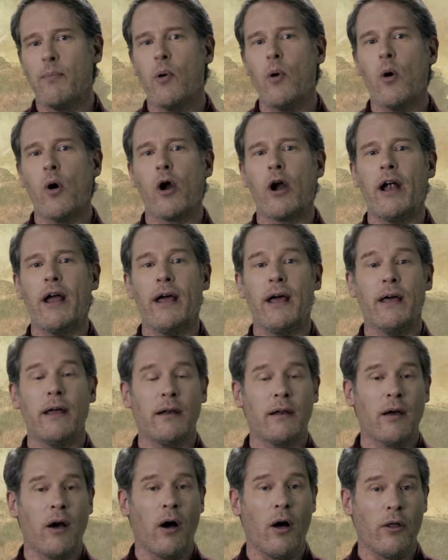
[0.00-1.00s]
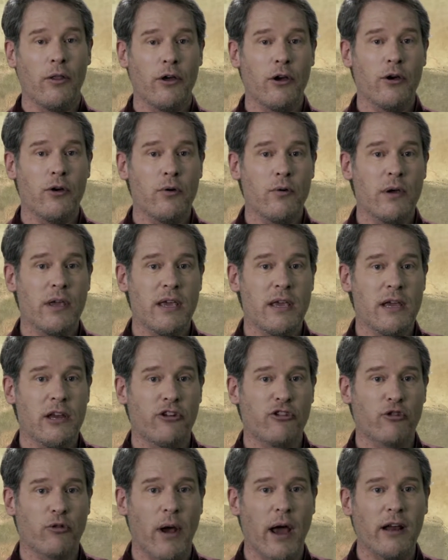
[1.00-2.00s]
poor, and although he
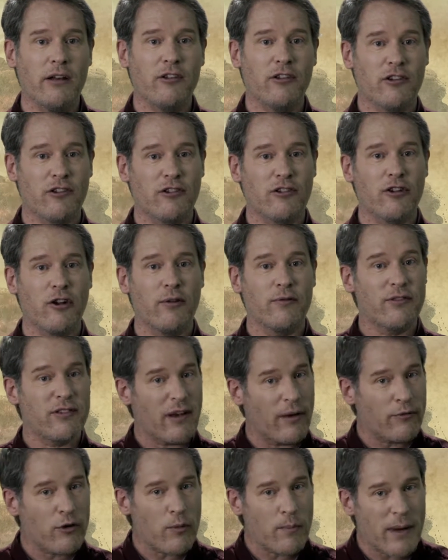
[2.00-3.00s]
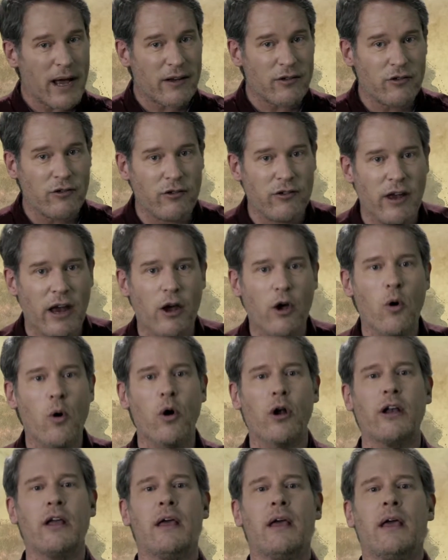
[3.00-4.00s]
tried to serve several masters at
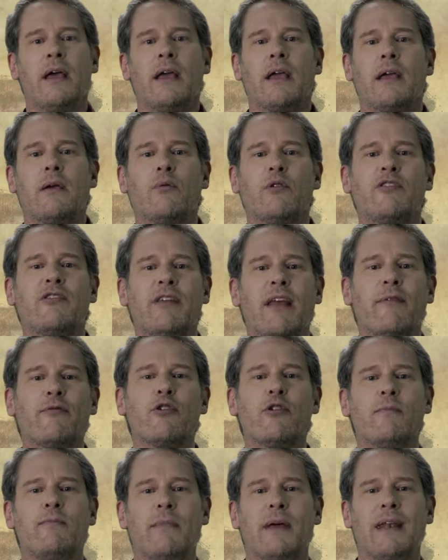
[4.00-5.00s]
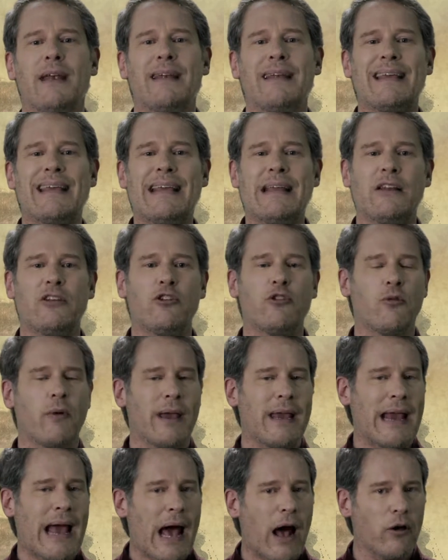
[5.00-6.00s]
court, he was never admitted into
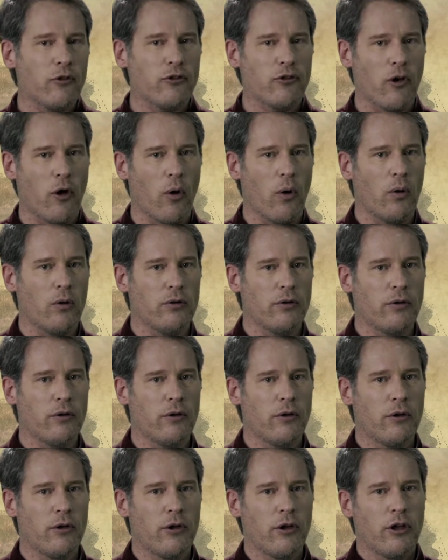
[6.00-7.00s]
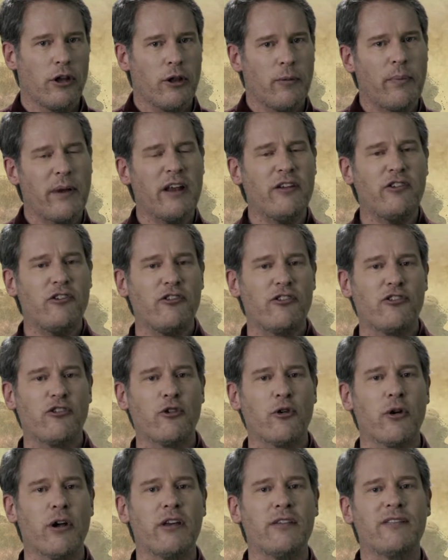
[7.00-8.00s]
a household. The page's
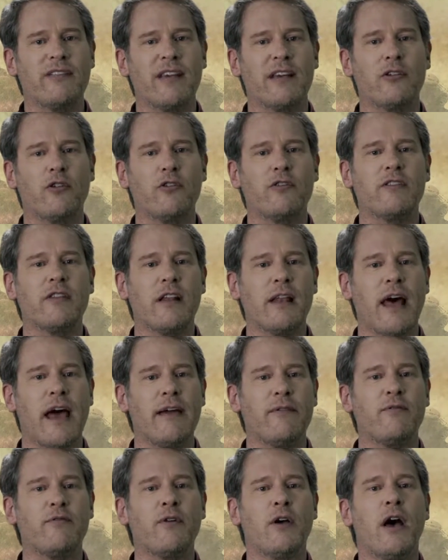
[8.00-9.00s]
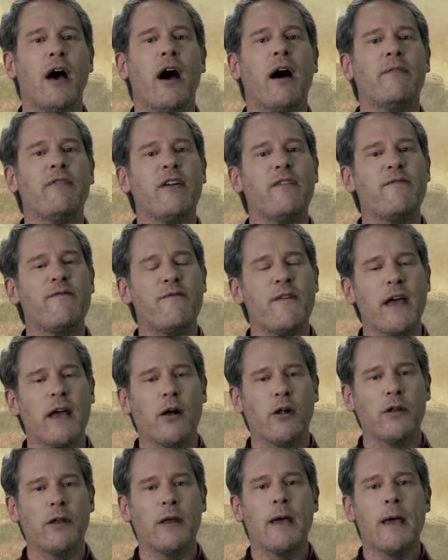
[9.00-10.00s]
story signals the life of a
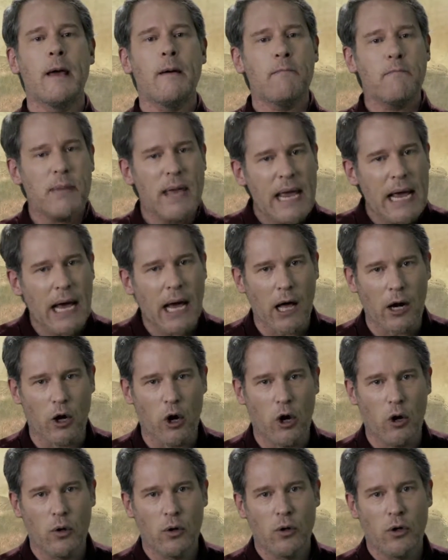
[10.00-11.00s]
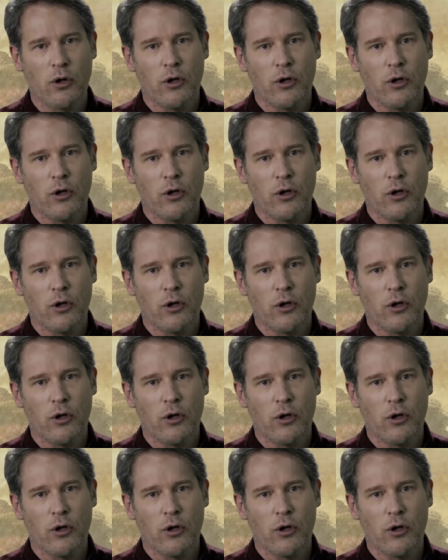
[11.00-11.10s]
failed pícaro.